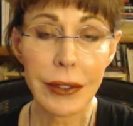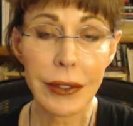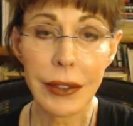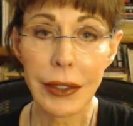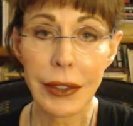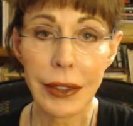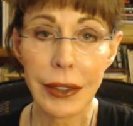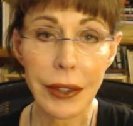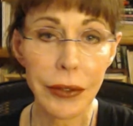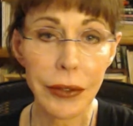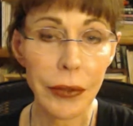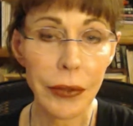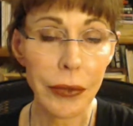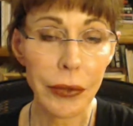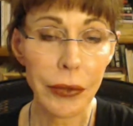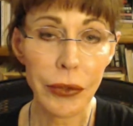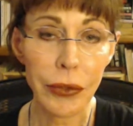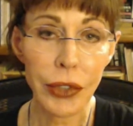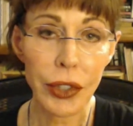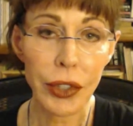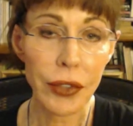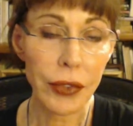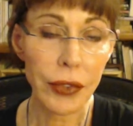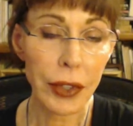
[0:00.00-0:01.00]
if
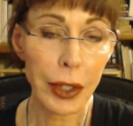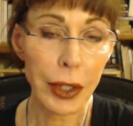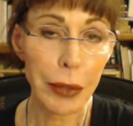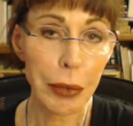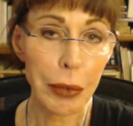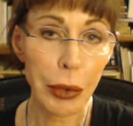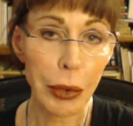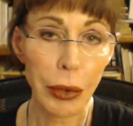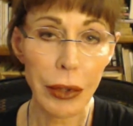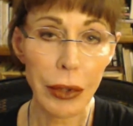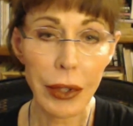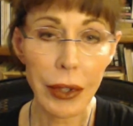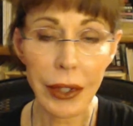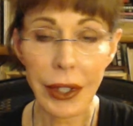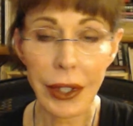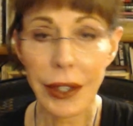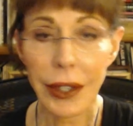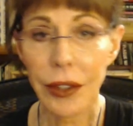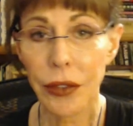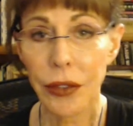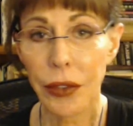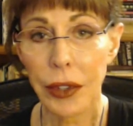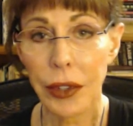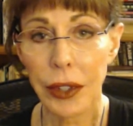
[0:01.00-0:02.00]
she's very poor and
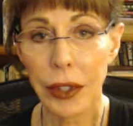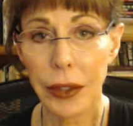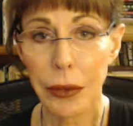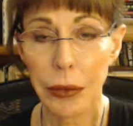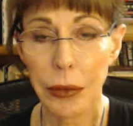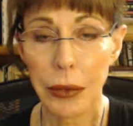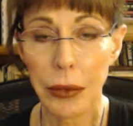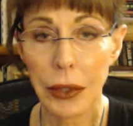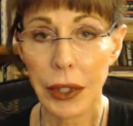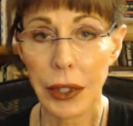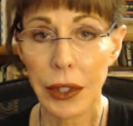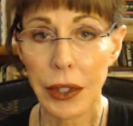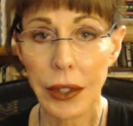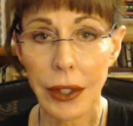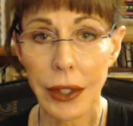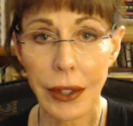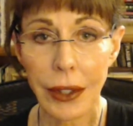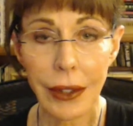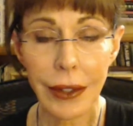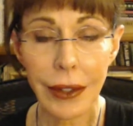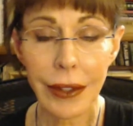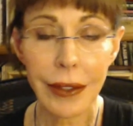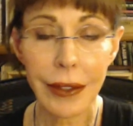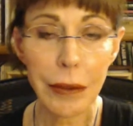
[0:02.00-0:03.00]
he's very
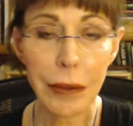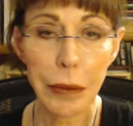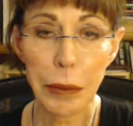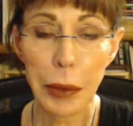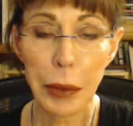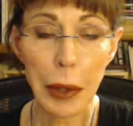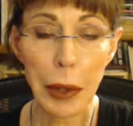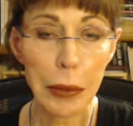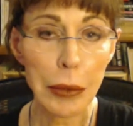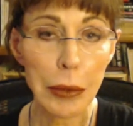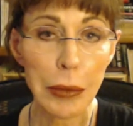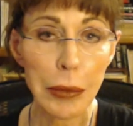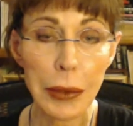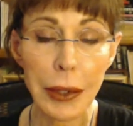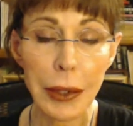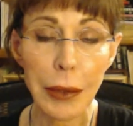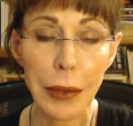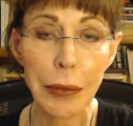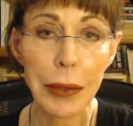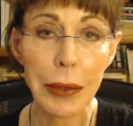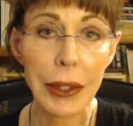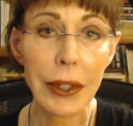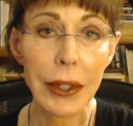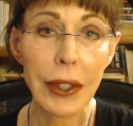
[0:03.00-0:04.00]
wealthy, probably.
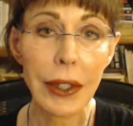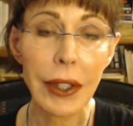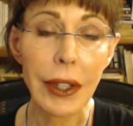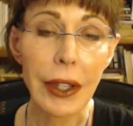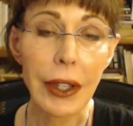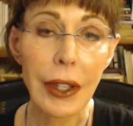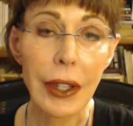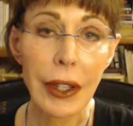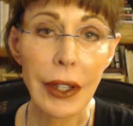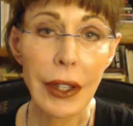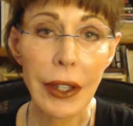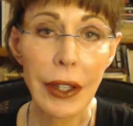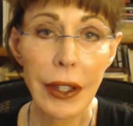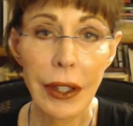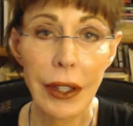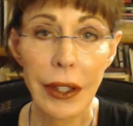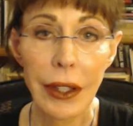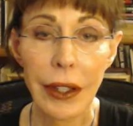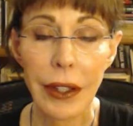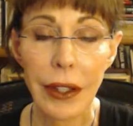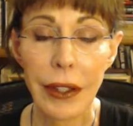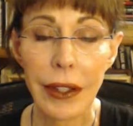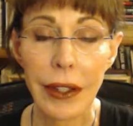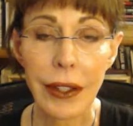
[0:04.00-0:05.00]
But
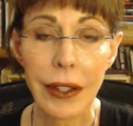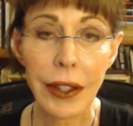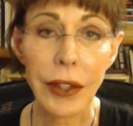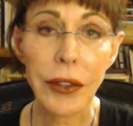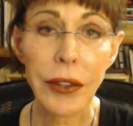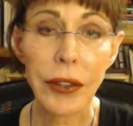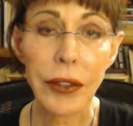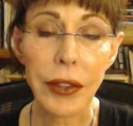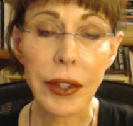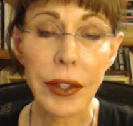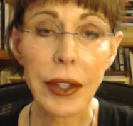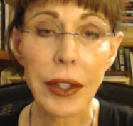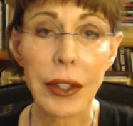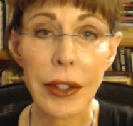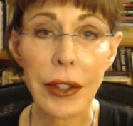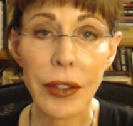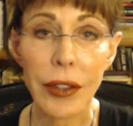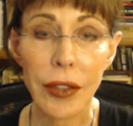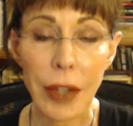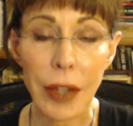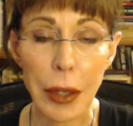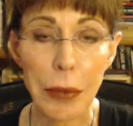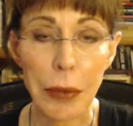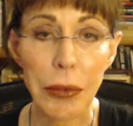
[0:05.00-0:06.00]
if they're in the
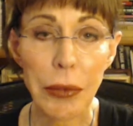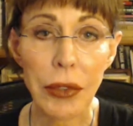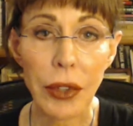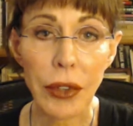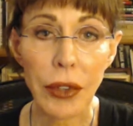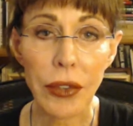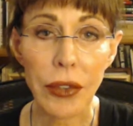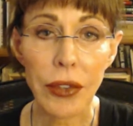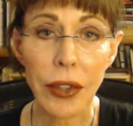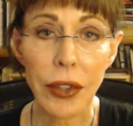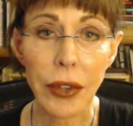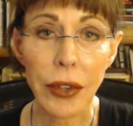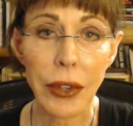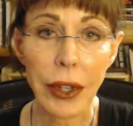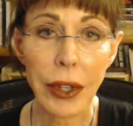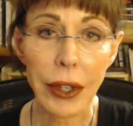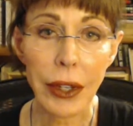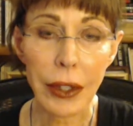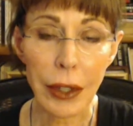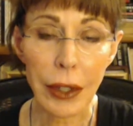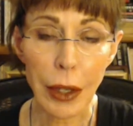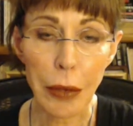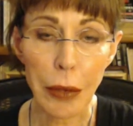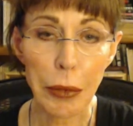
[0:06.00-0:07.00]
same
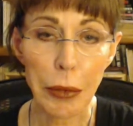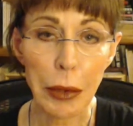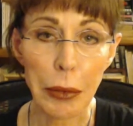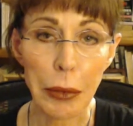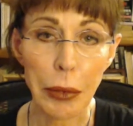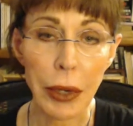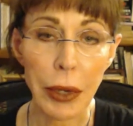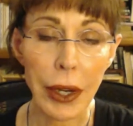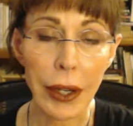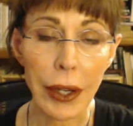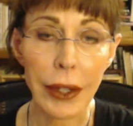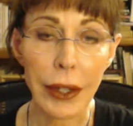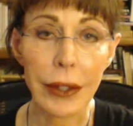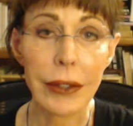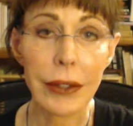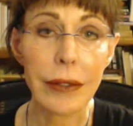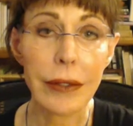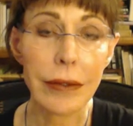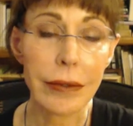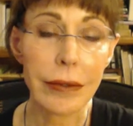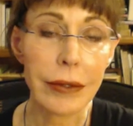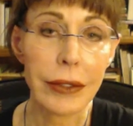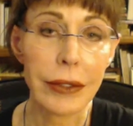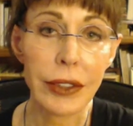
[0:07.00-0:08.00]
socioeconomic bracket
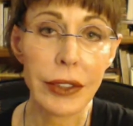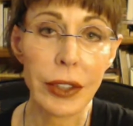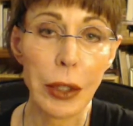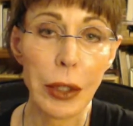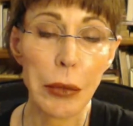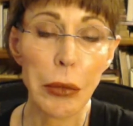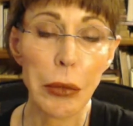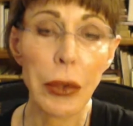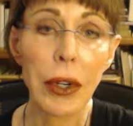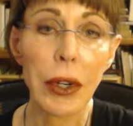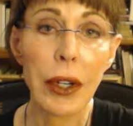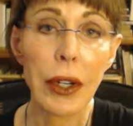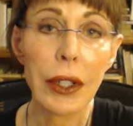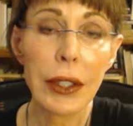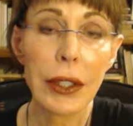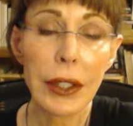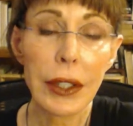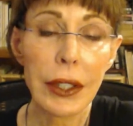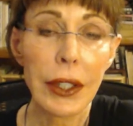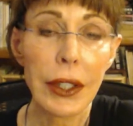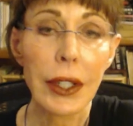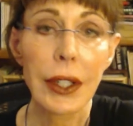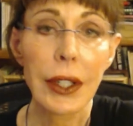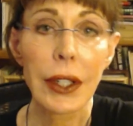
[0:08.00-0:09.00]
somewhat,
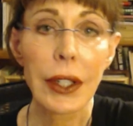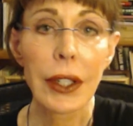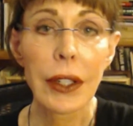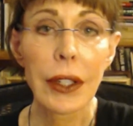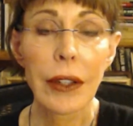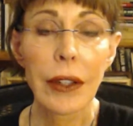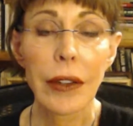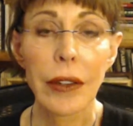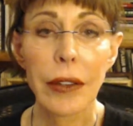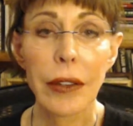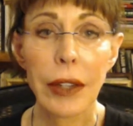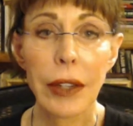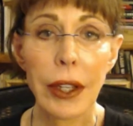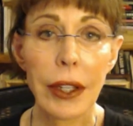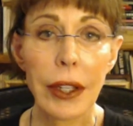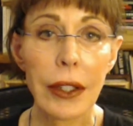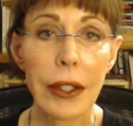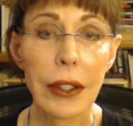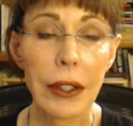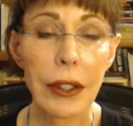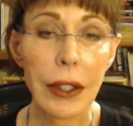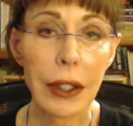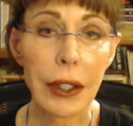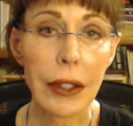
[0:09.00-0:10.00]

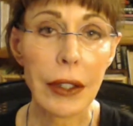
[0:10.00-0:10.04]
then